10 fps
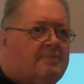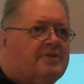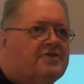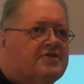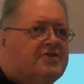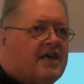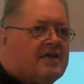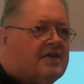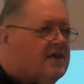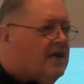images a
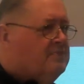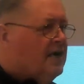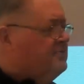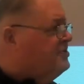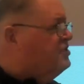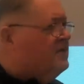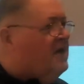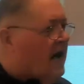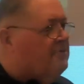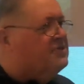second. And I would
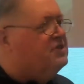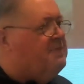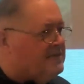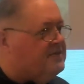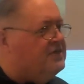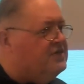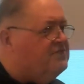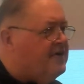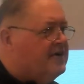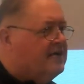suspect that this
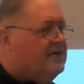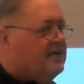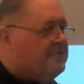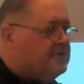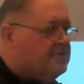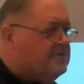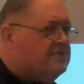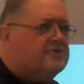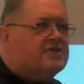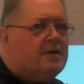is
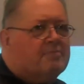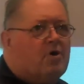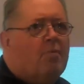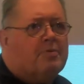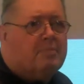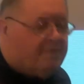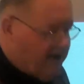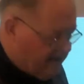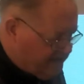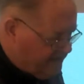there is some comparable
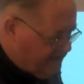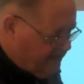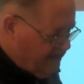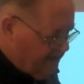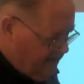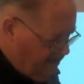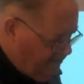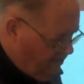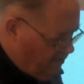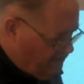factor
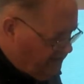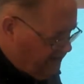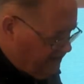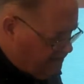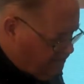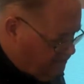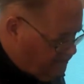involved here.